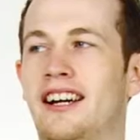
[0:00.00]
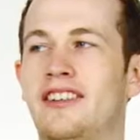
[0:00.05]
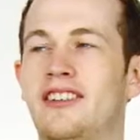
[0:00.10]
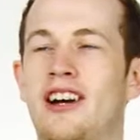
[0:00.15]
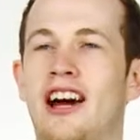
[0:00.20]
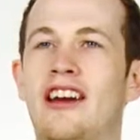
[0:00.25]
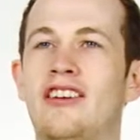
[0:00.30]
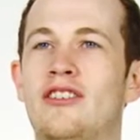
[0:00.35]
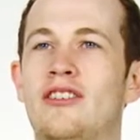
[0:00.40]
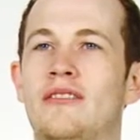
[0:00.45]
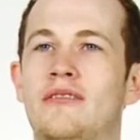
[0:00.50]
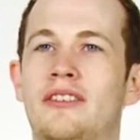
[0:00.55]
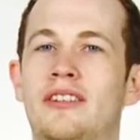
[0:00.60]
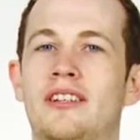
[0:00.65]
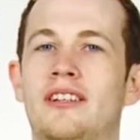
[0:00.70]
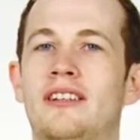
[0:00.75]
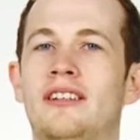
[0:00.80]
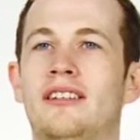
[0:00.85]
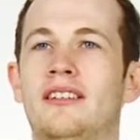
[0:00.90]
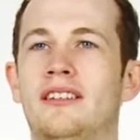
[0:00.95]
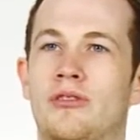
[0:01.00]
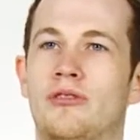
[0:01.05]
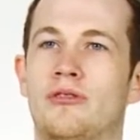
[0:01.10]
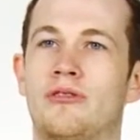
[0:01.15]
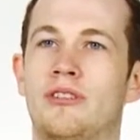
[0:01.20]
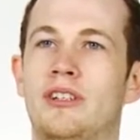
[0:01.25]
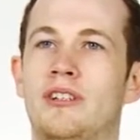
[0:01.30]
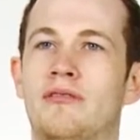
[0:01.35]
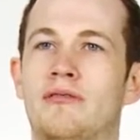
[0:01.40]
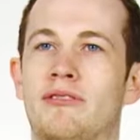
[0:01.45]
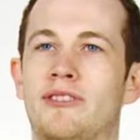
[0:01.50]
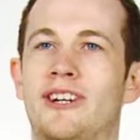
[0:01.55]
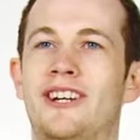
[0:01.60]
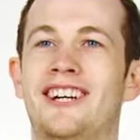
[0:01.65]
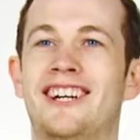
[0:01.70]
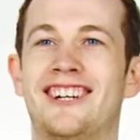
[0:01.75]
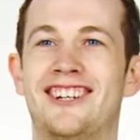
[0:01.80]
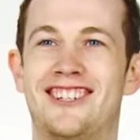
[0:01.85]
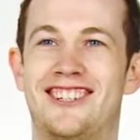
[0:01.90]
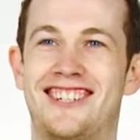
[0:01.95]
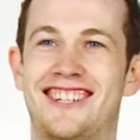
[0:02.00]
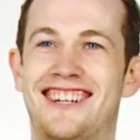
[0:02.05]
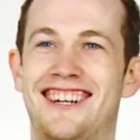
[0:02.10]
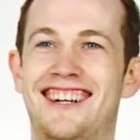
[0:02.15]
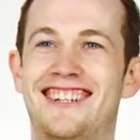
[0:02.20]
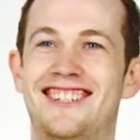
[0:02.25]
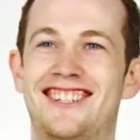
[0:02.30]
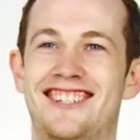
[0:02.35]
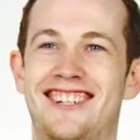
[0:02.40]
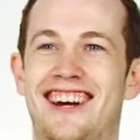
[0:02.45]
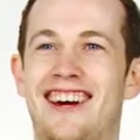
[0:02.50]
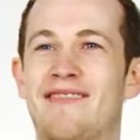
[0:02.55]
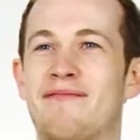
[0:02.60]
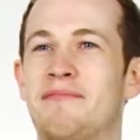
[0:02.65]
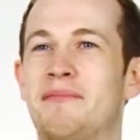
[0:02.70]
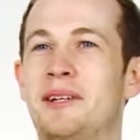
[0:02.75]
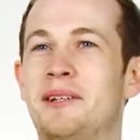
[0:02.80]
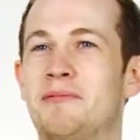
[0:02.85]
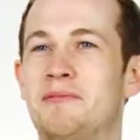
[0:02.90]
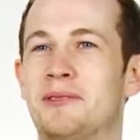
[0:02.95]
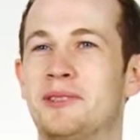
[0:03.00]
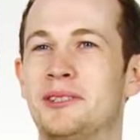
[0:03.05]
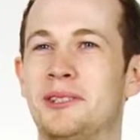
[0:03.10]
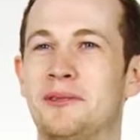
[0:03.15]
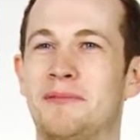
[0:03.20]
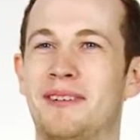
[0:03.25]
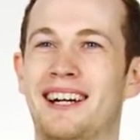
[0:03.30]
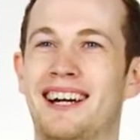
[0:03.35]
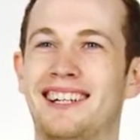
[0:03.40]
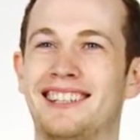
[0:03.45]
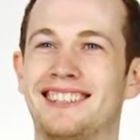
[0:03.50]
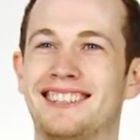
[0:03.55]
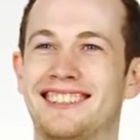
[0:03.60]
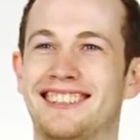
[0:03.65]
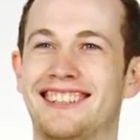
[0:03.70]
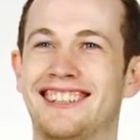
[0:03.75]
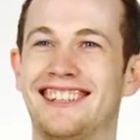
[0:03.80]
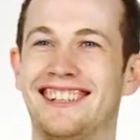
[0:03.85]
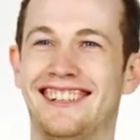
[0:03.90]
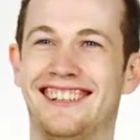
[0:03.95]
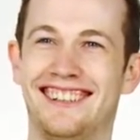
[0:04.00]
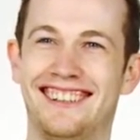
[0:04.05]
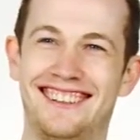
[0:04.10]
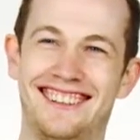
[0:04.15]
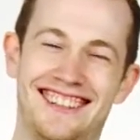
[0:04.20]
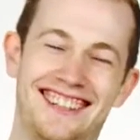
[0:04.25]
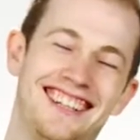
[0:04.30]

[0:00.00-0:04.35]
I knew a vegan, she was vegan for years, and then she had meat once by accident again.